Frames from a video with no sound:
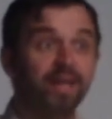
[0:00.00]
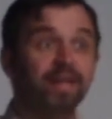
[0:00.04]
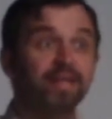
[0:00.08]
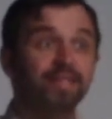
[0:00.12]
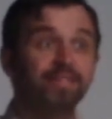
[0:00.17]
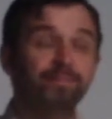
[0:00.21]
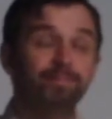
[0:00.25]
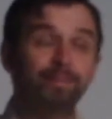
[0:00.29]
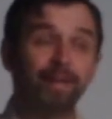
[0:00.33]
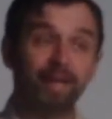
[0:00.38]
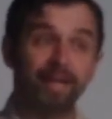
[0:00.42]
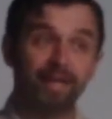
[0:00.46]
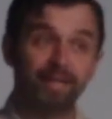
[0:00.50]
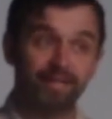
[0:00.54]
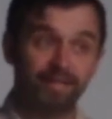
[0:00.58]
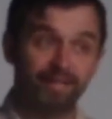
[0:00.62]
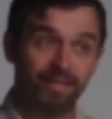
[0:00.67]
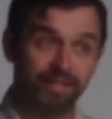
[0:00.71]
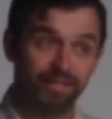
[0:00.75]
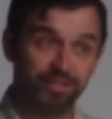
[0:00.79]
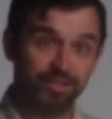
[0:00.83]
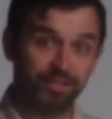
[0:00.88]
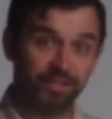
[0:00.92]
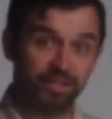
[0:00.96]
is paying
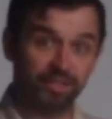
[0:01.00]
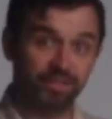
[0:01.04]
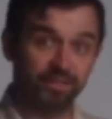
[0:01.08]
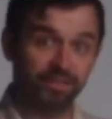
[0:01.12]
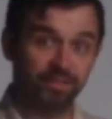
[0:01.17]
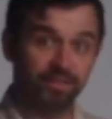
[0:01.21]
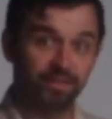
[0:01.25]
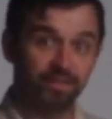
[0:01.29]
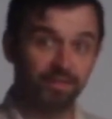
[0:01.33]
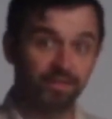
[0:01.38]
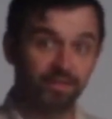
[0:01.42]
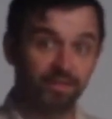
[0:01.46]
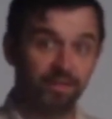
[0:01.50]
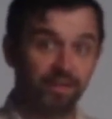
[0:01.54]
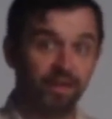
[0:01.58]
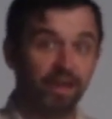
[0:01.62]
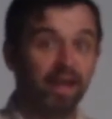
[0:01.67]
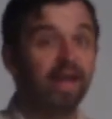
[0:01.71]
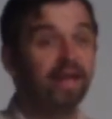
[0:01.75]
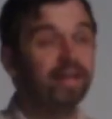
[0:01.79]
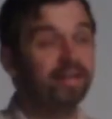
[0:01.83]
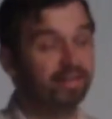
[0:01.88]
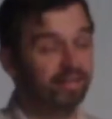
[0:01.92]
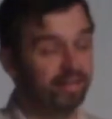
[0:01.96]
attention.
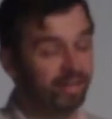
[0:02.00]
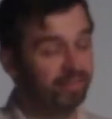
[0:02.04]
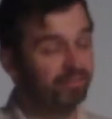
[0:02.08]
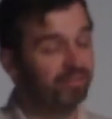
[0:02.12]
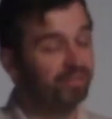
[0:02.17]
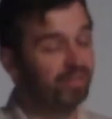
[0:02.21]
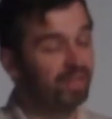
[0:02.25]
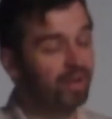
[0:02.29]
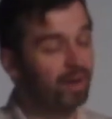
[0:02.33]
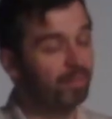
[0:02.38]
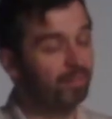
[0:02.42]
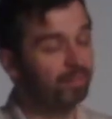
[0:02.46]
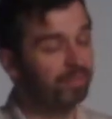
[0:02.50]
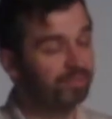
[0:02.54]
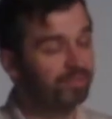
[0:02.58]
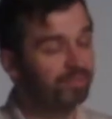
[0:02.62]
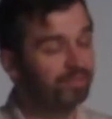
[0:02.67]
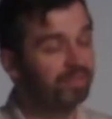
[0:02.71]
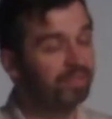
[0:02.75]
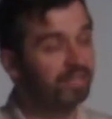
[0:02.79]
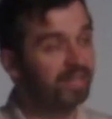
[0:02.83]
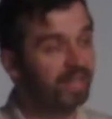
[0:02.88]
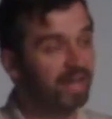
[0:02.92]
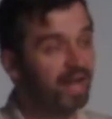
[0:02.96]
And given the
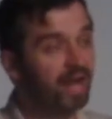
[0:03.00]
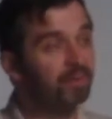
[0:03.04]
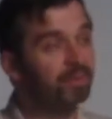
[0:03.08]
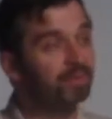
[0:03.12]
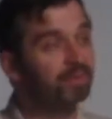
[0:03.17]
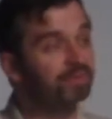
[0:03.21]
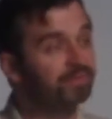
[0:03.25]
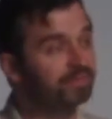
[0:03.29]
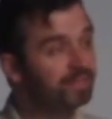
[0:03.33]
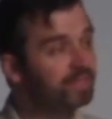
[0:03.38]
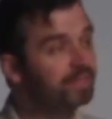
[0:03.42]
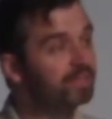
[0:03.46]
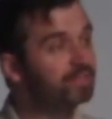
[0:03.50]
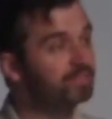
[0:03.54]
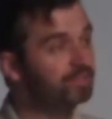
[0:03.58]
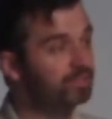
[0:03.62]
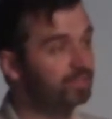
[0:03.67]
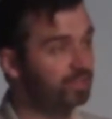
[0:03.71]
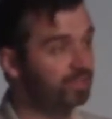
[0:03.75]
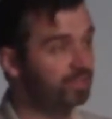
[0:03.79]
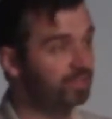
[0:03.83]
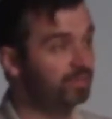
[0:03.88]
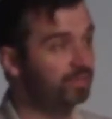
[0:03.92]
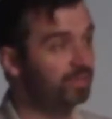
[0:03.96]
opportunity, I would have killed
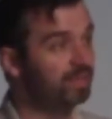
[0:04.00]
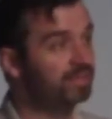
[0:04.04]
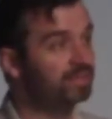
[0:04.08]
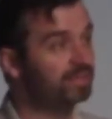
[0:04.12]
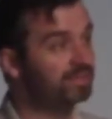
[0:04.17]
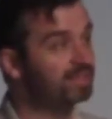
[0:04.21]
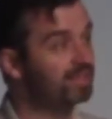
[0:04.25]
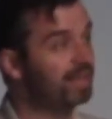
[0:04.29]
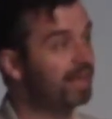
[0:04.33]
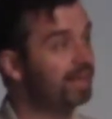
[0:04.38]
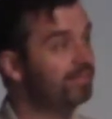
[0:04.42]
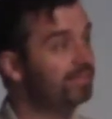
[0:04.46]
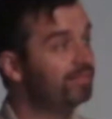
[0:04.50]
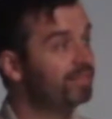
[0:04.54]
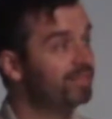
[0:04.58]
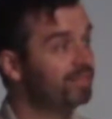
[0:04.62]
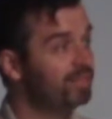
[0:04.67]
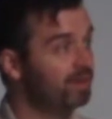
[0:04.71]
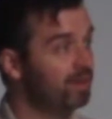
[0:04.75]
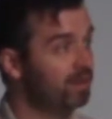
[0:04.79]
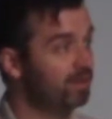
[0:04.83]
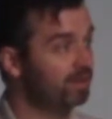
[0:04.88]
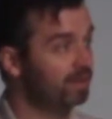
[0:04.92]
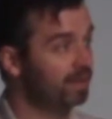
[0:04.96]
you and saved the
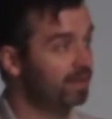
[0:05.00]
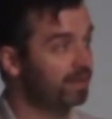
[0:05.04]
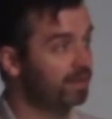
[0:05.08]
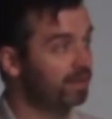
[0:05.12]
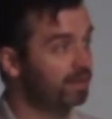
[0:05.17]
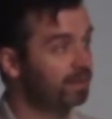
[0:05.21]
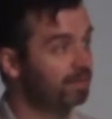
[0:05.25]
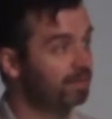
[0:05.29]
donkey.